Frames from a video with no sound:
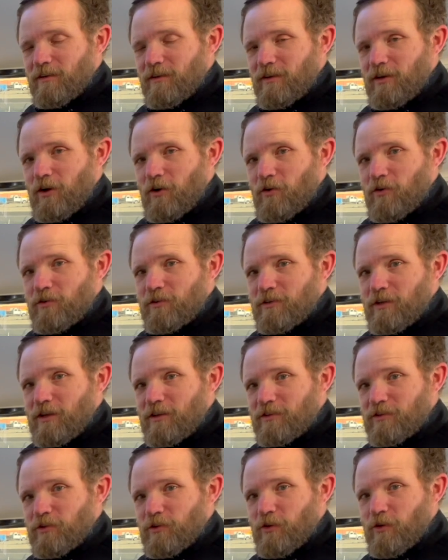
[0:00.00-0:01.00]
gone
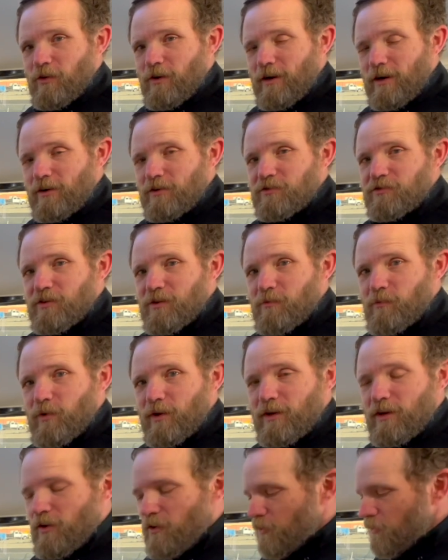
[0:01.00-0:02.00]
to your Airstream
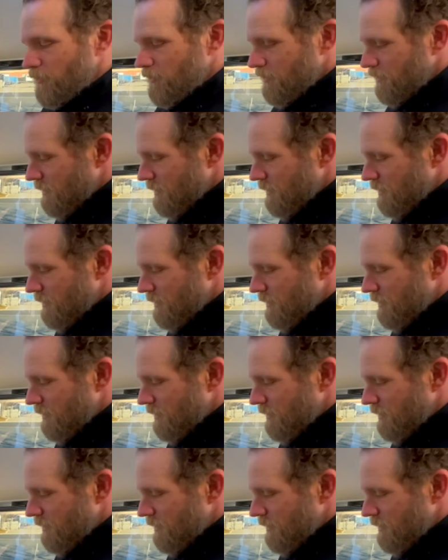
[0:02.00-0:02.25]
window,